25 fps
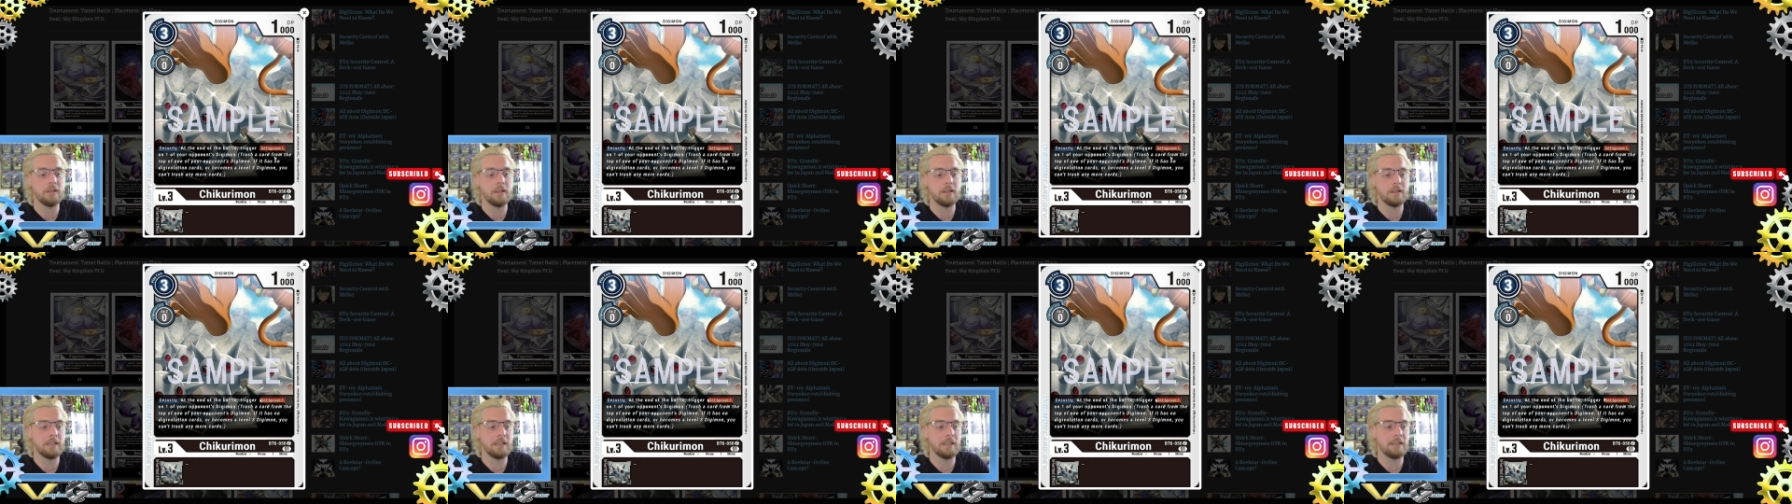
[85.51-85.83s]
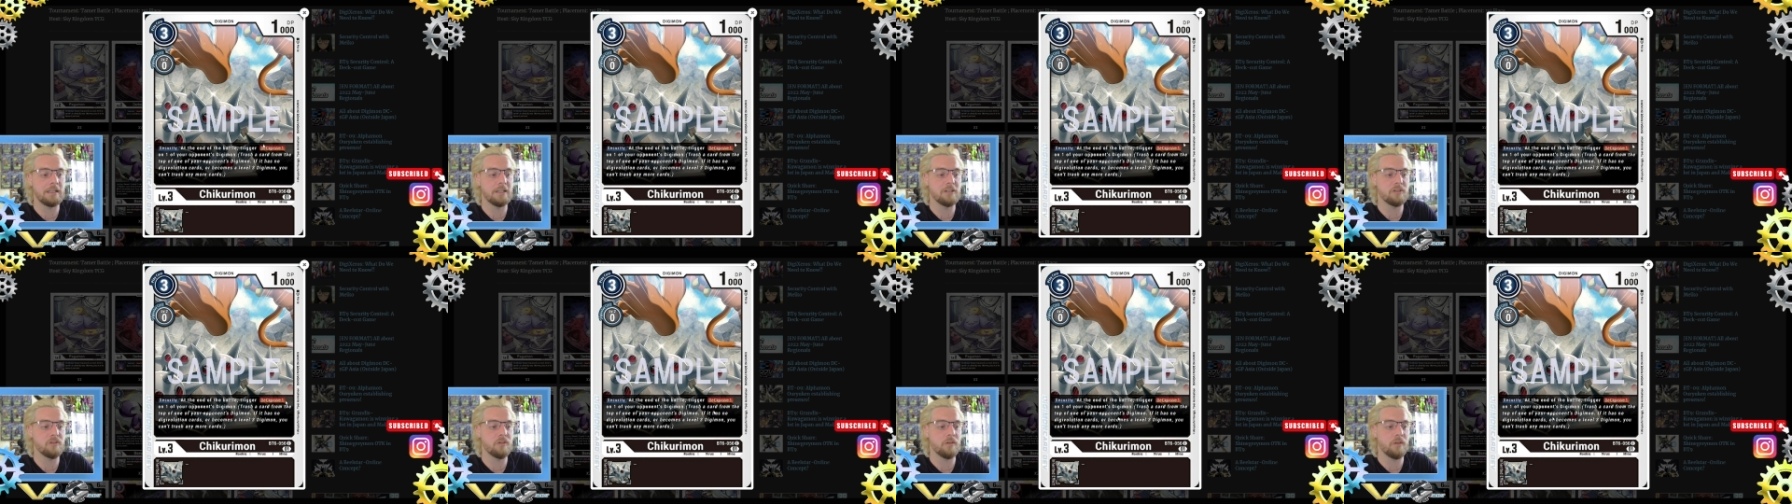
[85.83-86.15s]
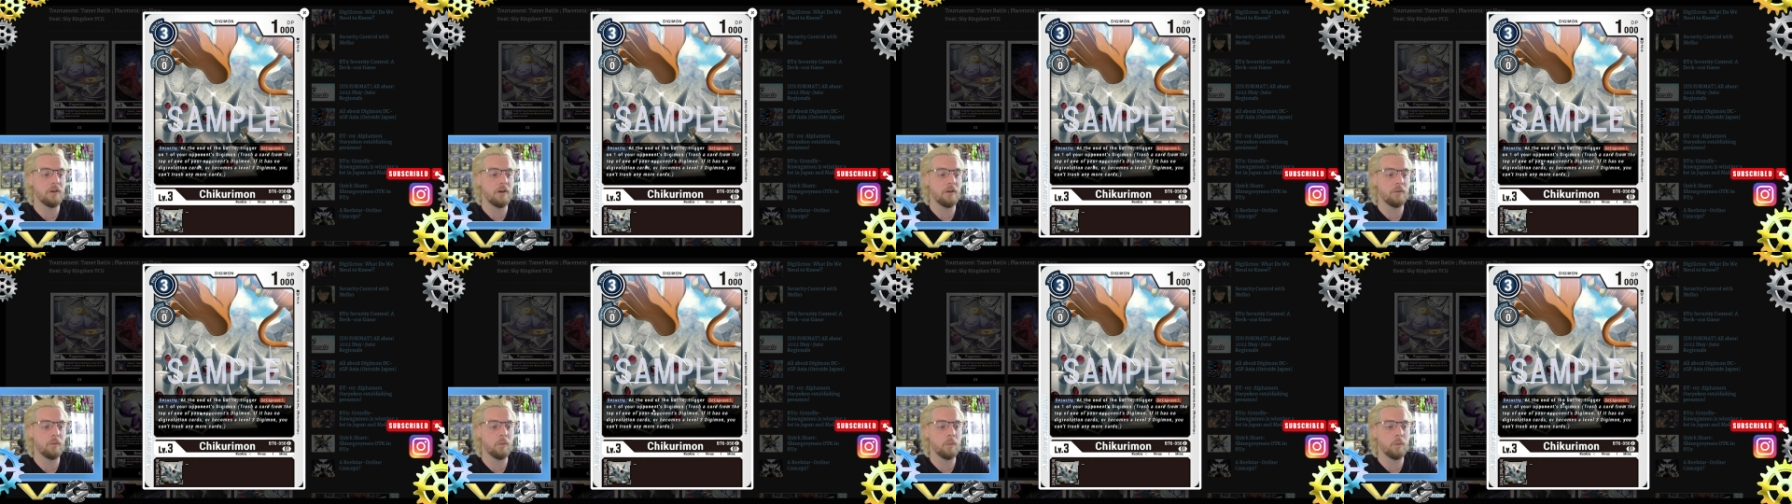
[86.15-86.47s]
the
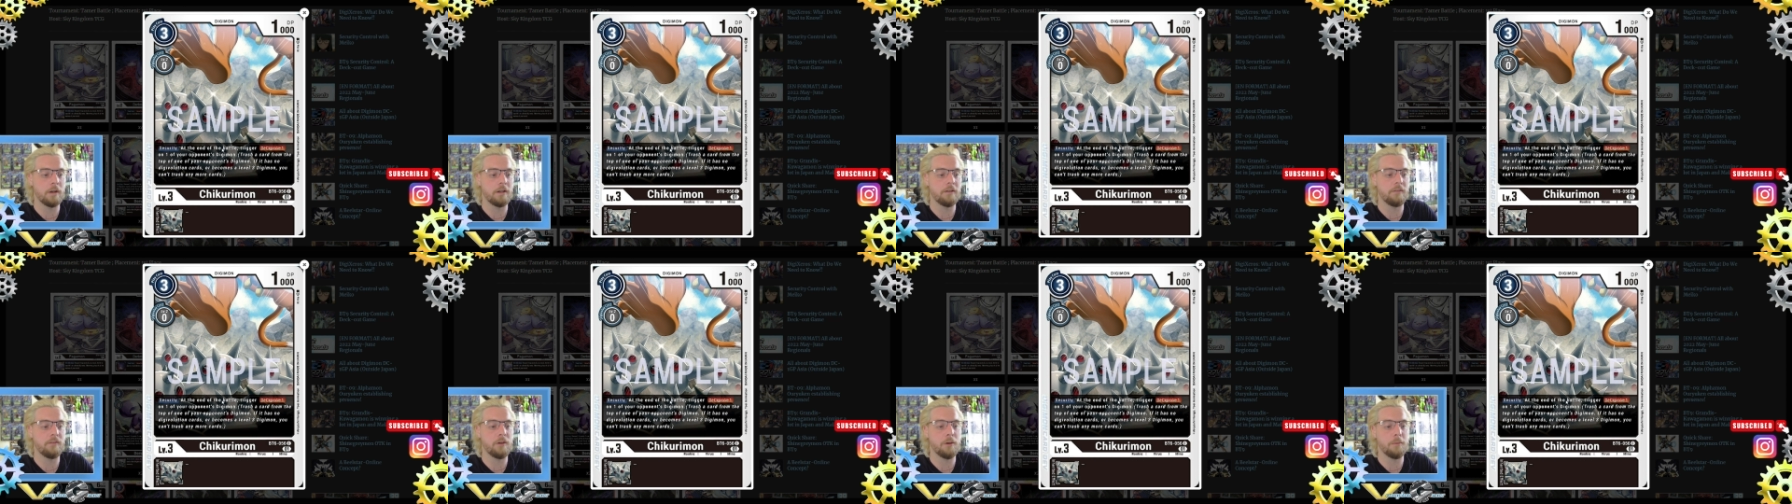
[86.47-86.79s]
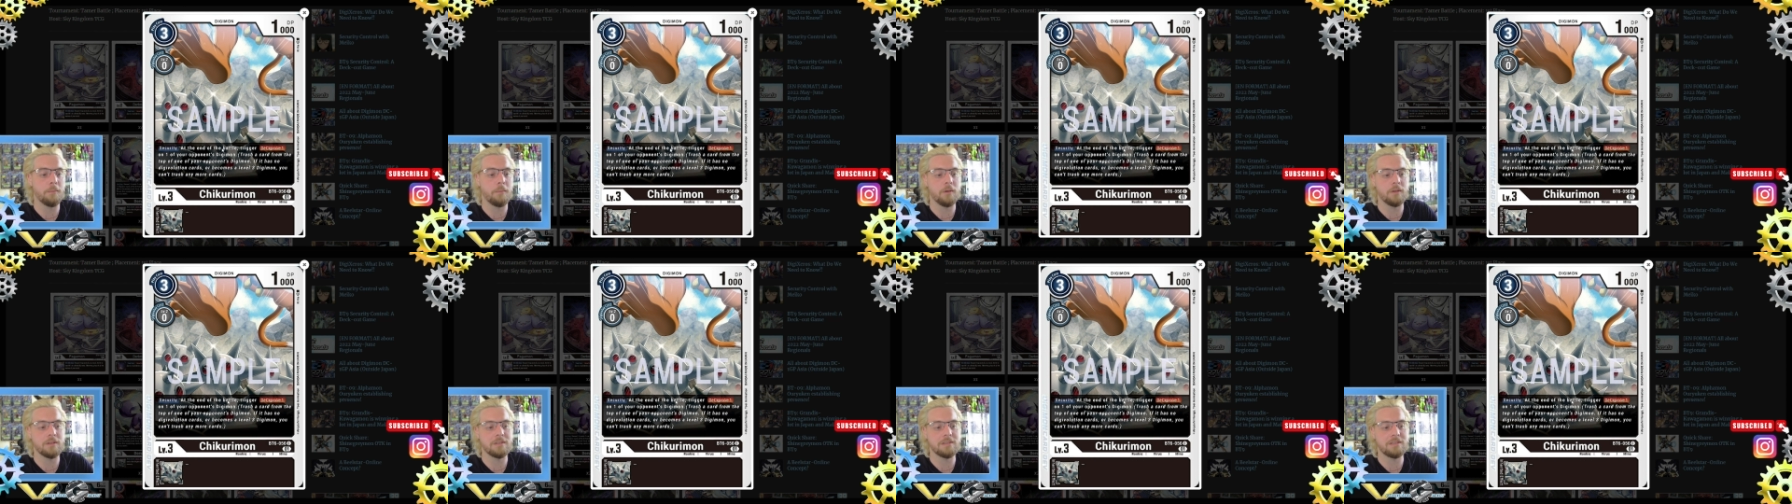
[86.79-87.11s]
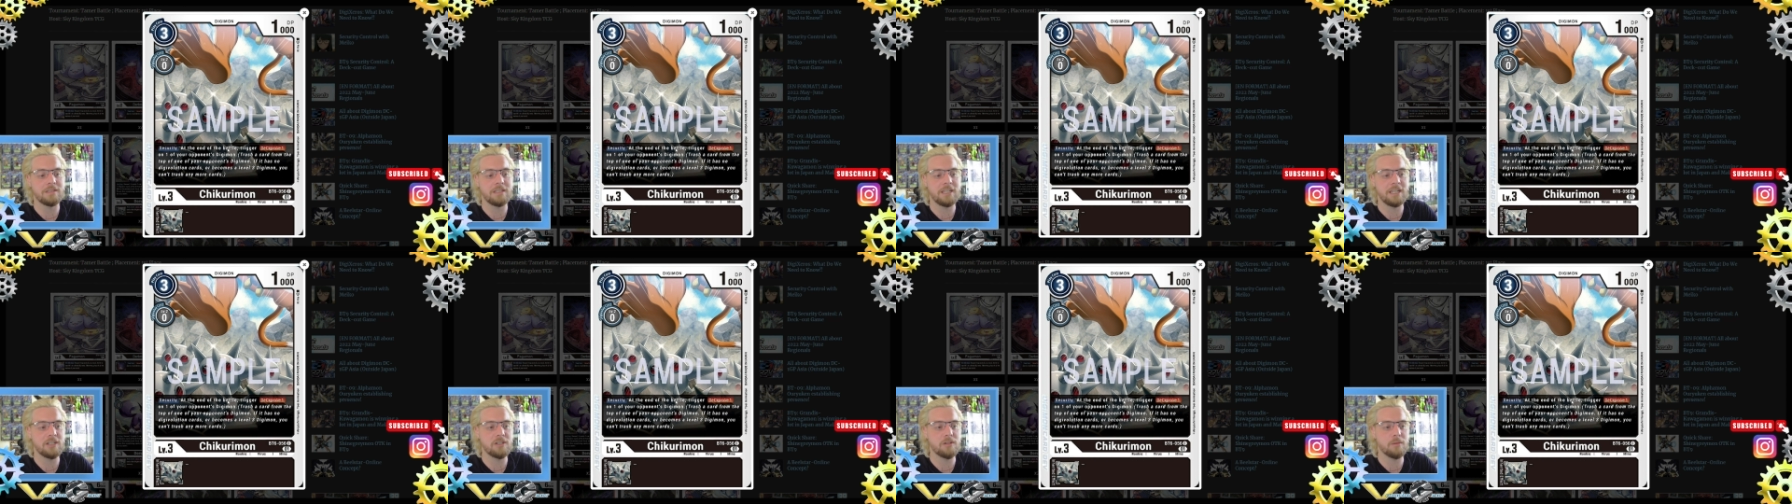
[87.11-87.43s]
Digivolve one of your opponent's
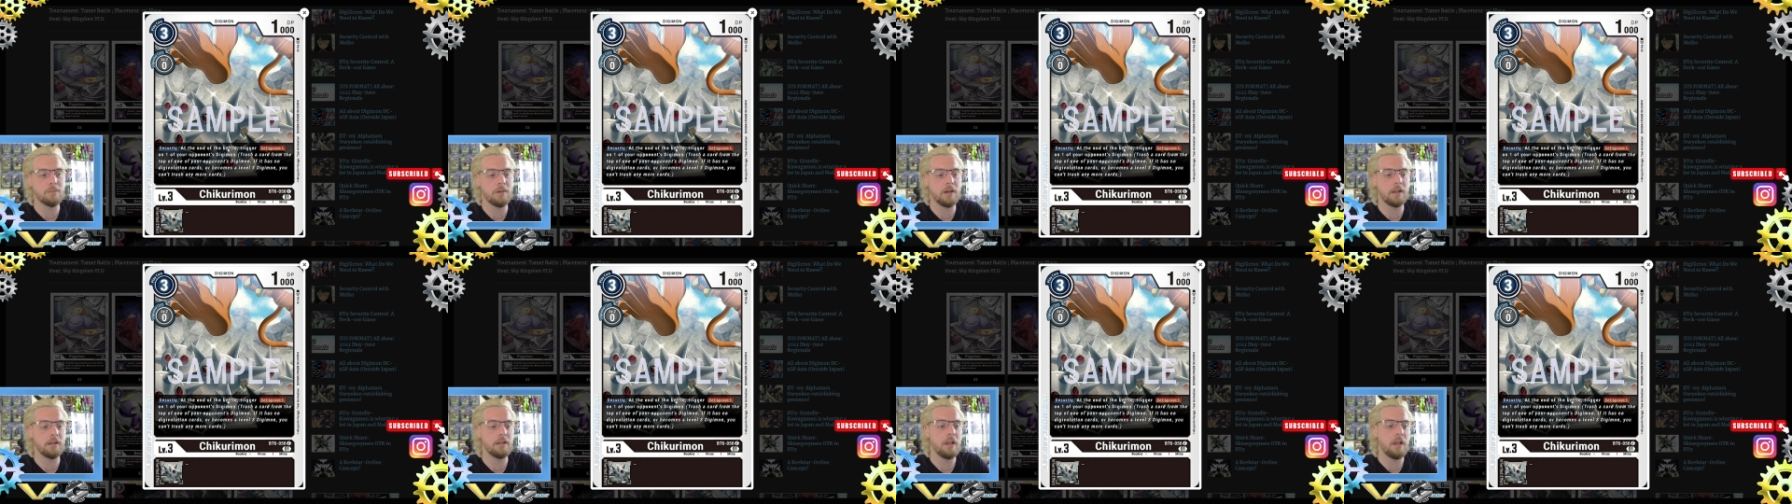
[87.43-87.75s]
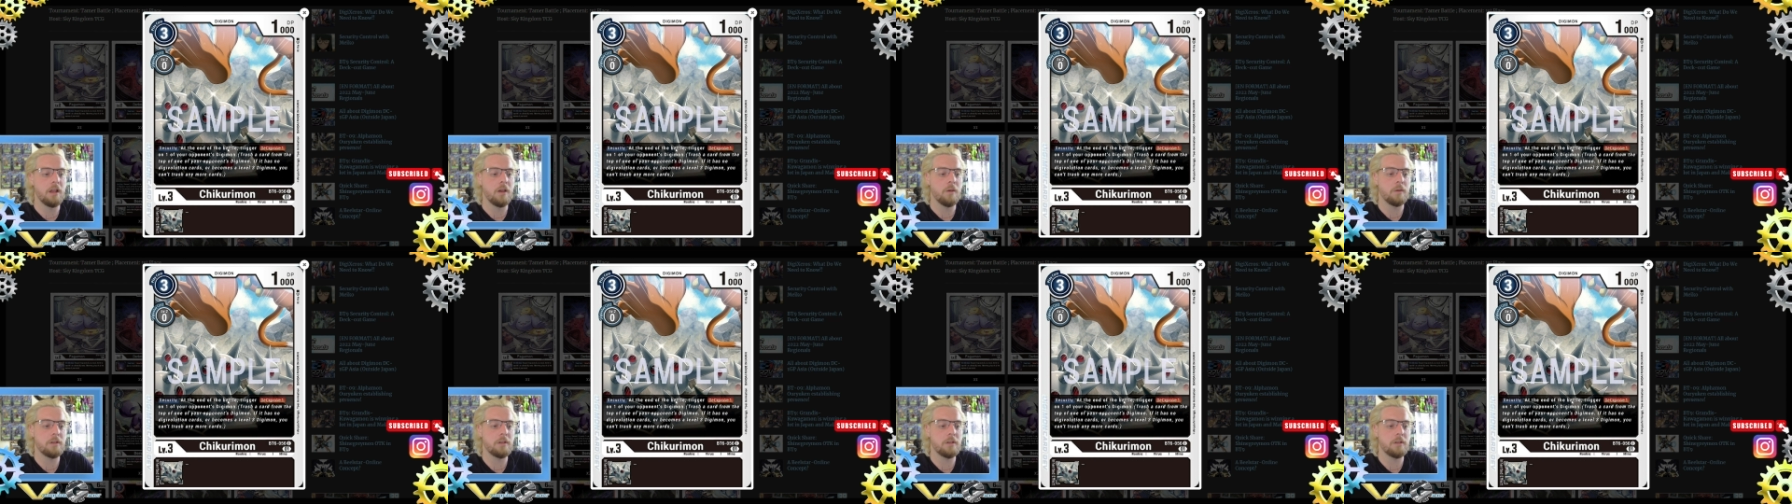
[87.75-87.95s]
Digimon,